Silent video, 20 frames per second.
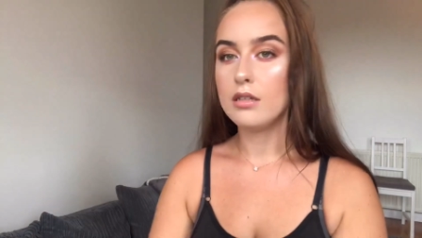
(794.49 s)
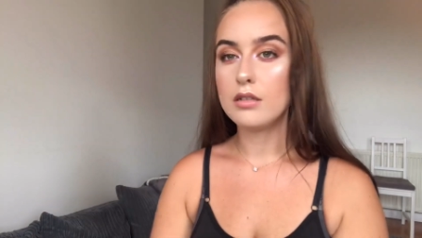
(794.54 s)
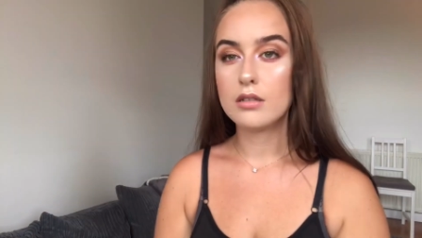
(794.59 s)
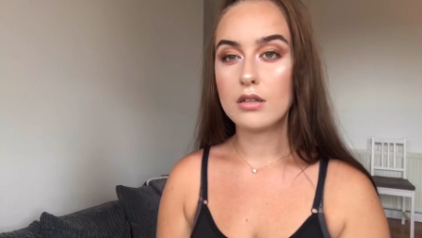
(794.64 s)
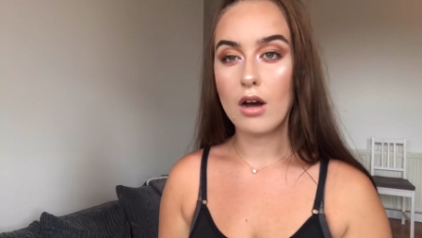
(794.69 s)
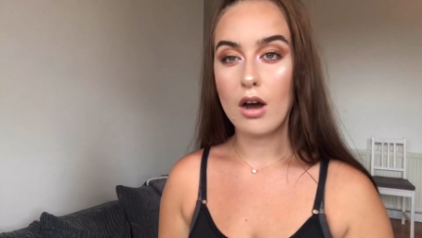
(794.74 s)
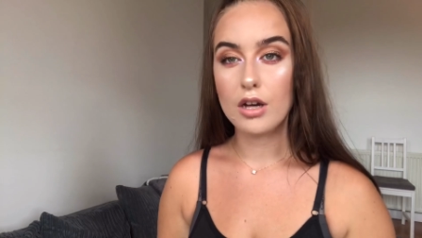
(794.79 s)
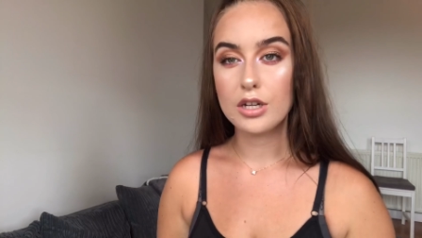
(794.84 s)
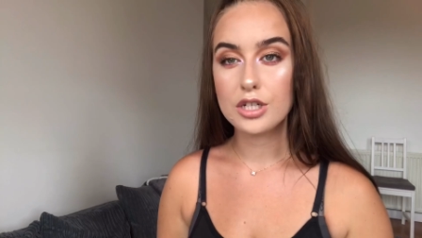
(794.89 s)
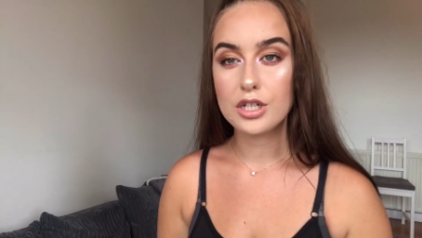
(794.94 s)

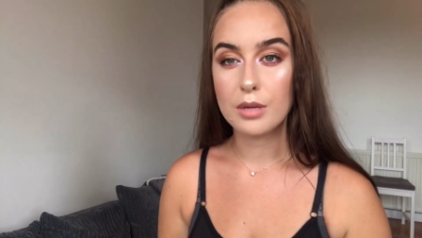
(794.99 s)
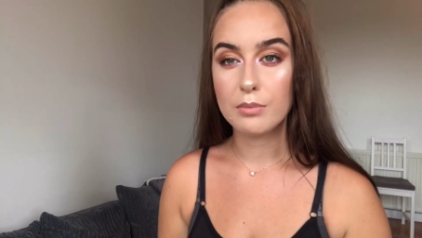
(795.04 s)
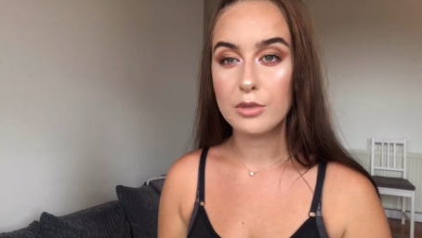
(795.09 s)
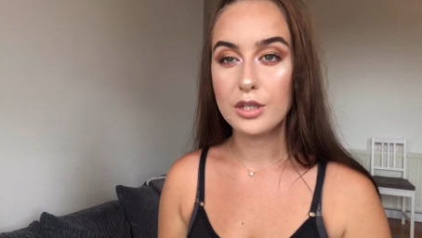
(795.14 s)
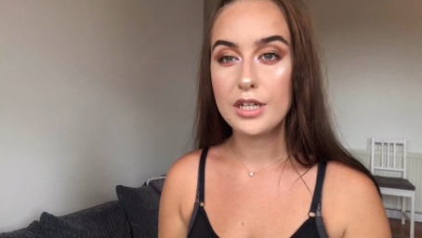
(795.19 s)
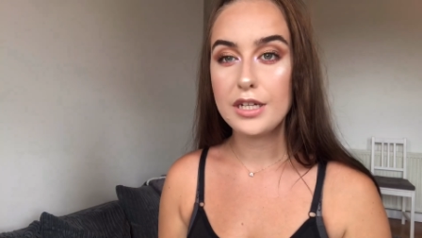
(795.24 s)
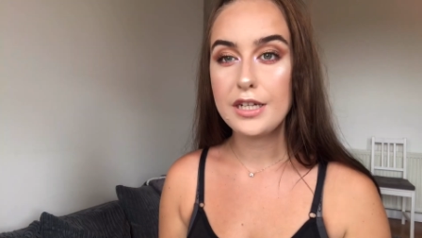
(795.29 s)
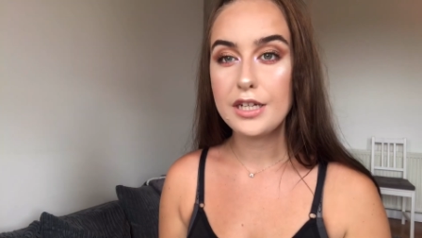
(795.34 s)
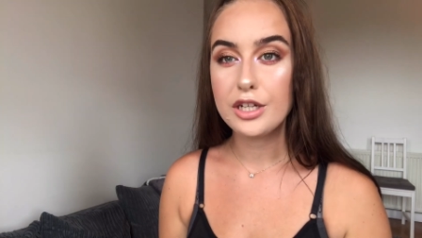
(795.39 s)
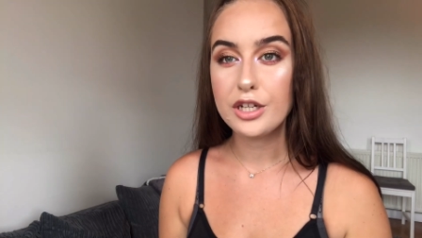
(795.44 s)
Gosh, I'm
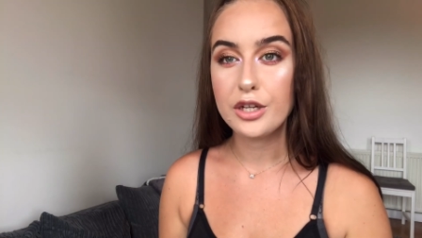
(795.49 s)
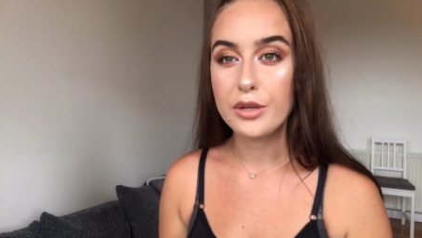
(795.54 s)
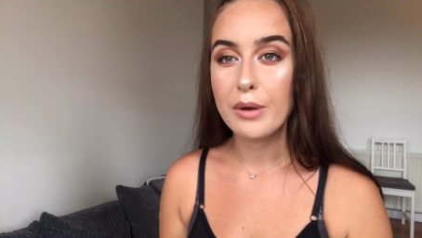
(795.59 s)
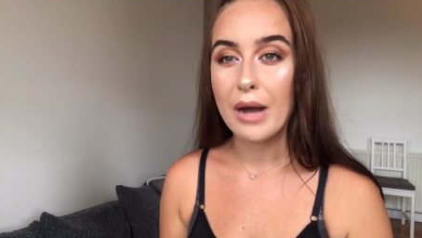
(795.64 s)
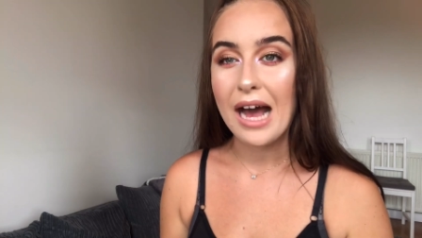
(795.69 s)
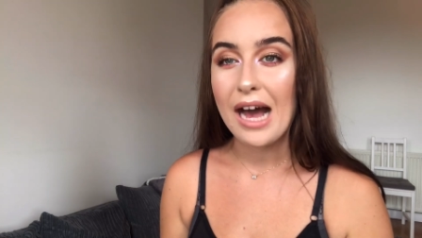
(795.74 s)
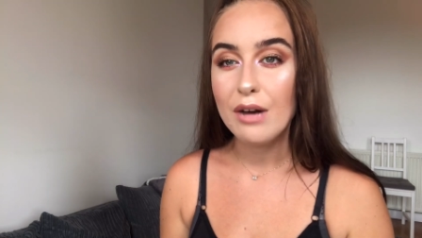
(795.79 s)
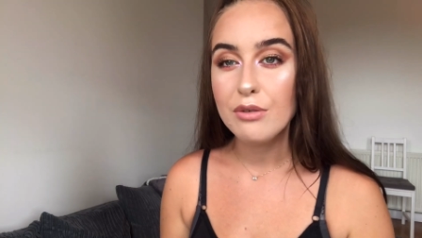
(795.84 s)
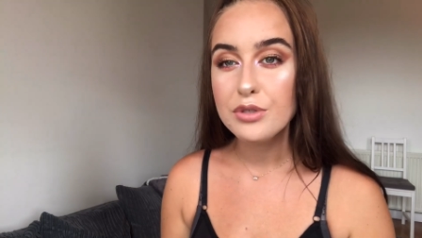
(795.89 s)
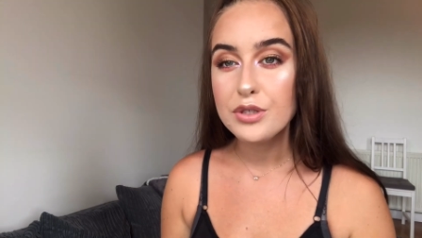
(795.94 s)
gonna need a new
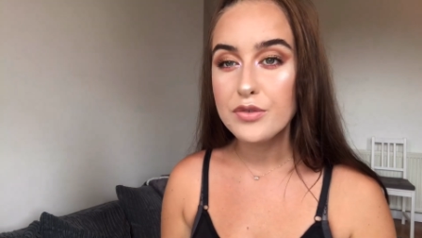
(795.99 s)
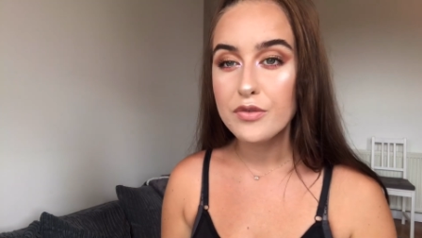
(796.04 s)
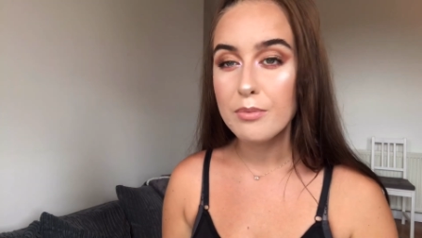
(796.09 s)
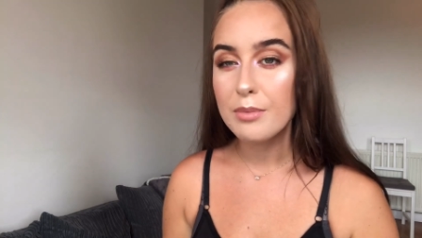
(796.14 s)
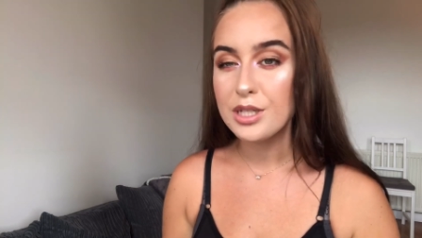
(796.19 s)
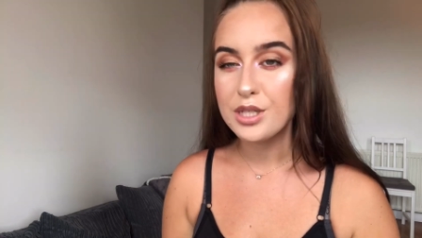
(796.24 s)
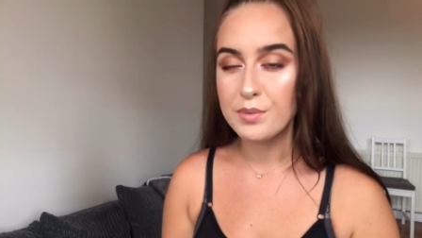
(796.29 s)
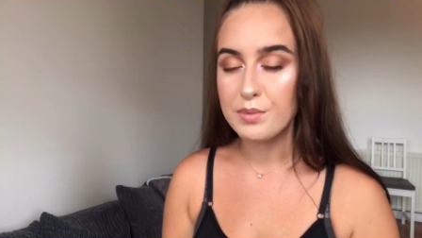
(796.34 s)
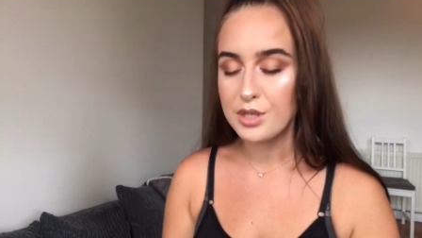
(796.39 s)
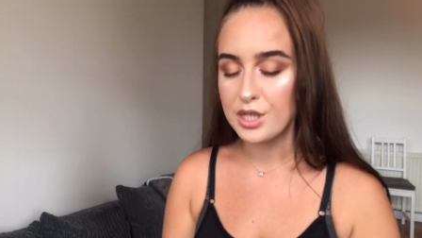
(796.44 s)
house for my
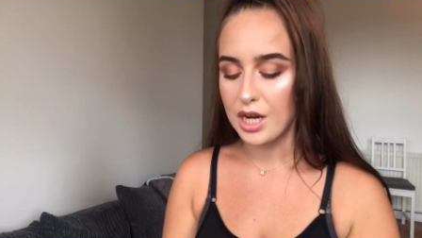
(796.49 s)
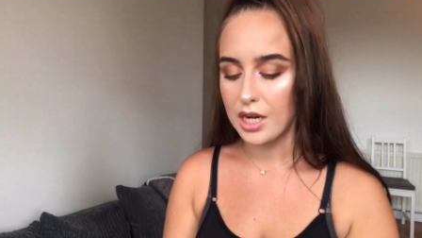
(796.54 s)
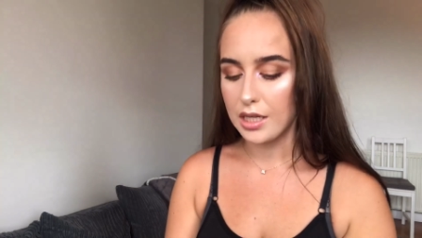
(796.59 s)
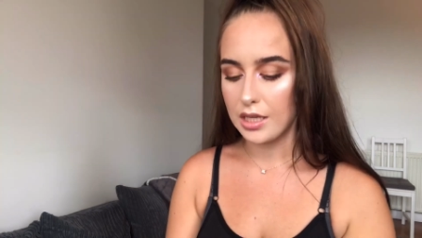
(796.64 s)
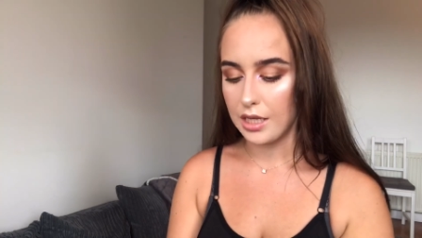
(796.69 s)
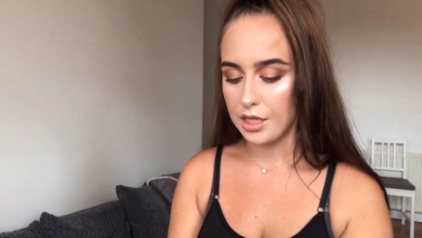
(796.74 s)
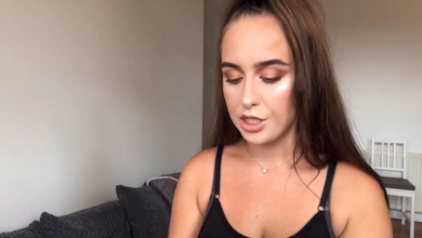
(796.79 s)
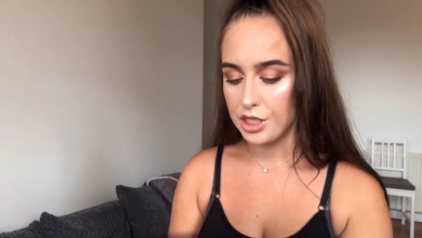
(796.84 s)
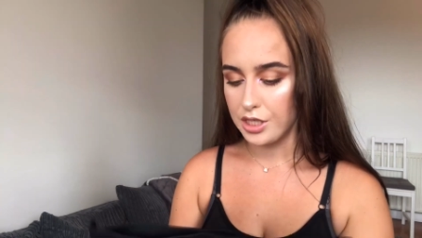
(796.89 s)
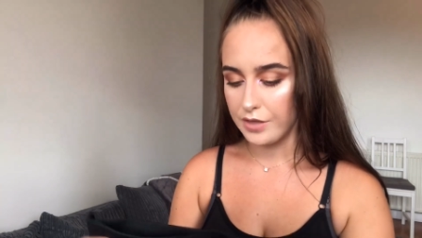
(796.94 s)
GYMSHARK
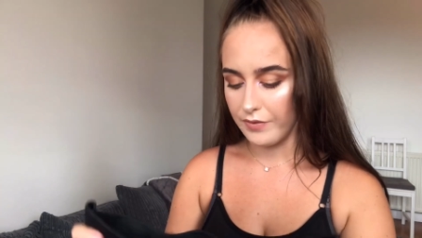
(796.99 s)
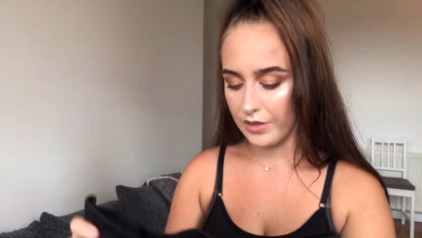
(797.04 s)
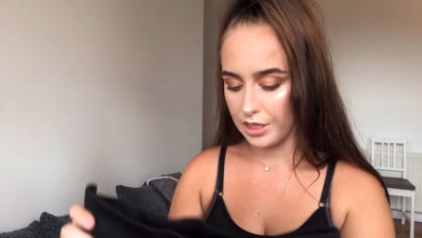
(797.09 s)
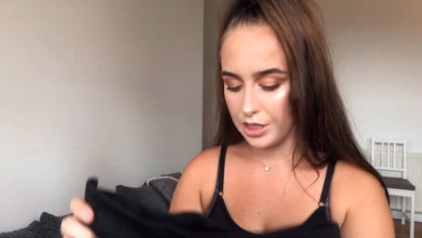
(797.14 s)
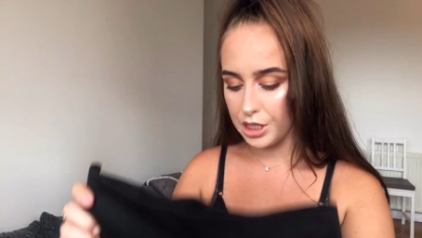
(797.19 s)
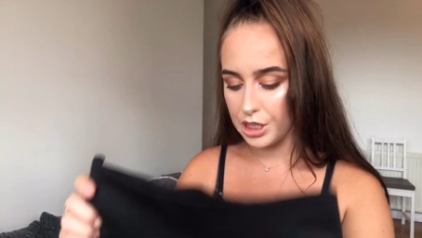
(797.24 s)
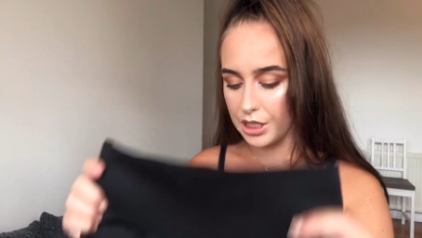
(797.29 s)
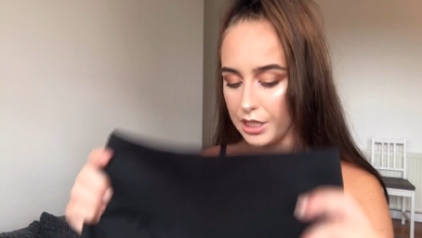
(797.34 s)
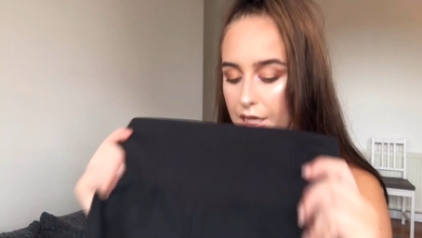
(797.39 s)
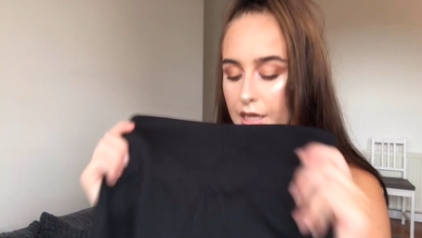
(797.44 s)
collection
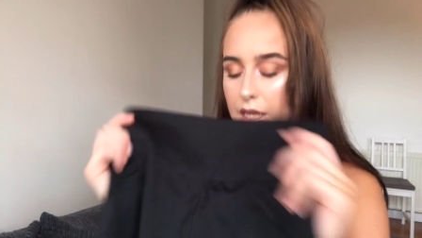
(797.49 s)
eventually.